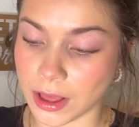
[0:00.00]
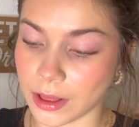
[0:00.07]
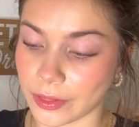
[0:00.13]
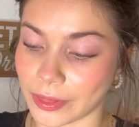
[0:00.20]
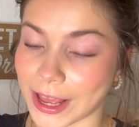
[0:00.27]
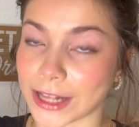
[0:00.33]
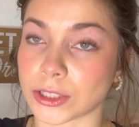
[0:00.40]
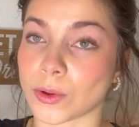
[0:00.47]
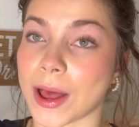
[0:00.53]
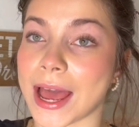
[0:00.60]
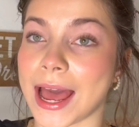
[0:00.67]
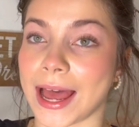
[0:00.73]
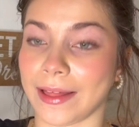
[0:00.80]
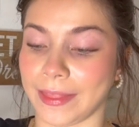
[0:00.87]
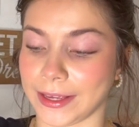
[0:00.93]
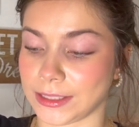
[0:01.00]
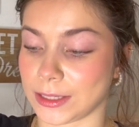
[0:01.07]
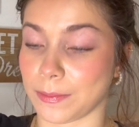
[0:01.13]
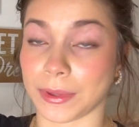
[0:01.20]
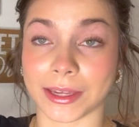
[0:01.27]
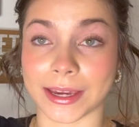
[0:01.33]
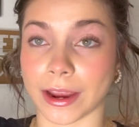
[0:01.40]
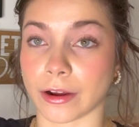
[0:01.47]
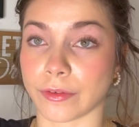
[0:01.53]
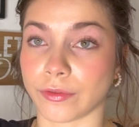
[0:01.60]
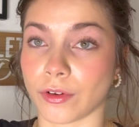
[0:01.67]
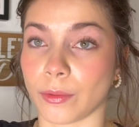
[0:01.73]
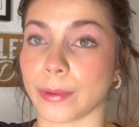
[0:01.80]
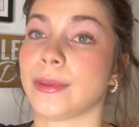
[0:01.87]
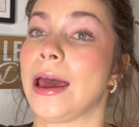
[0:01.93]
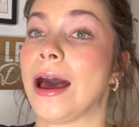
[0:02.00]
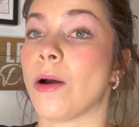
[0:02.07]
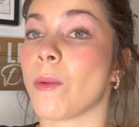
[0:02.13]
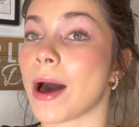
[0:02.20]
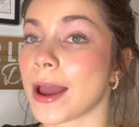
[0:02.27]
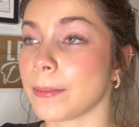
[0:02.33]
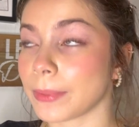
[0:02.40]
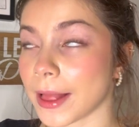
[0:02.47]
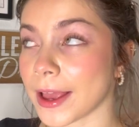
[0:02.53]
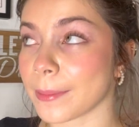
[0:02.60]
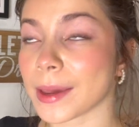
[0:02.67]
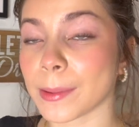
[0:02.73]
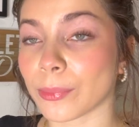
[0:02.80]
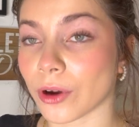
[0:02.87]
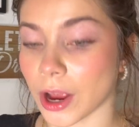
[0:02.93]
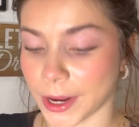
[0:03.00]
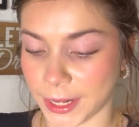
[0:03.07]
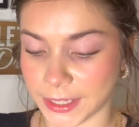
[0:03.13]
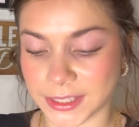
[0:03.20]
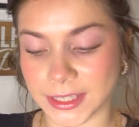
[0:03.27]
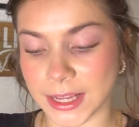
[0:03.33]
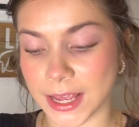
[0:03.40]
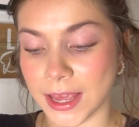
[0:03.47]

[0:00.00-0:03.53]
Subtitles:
that's why I like to be careful with how I apply my products.